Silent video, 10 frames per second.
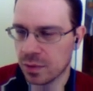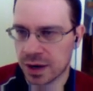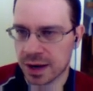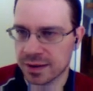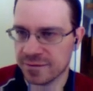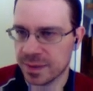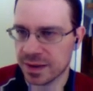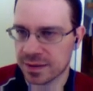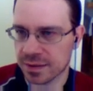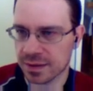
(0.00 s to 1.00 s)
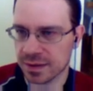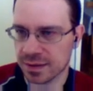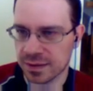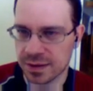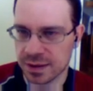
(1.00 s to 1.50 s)
more active
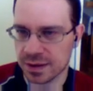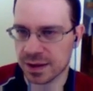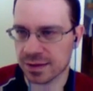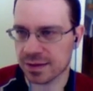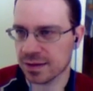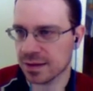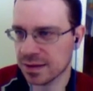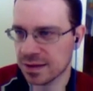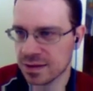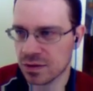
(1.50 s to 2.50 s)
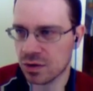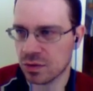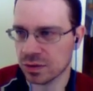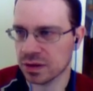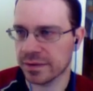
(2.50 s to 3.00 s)
pieces. He has
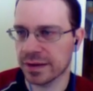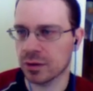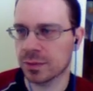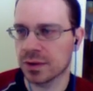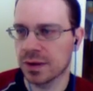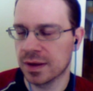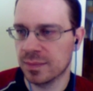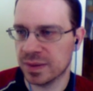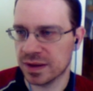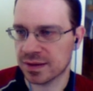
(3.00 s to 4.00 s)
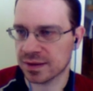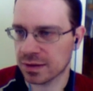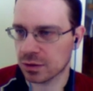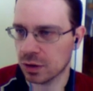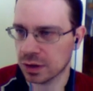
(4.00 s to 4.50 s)
no developed
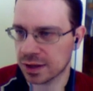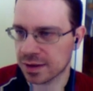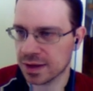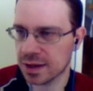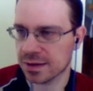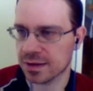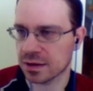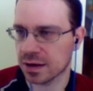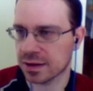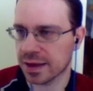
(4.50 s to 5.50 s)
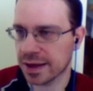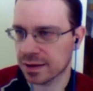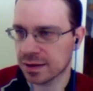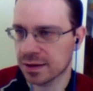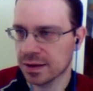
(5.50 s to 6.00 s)
pieces at all. His king is under attack.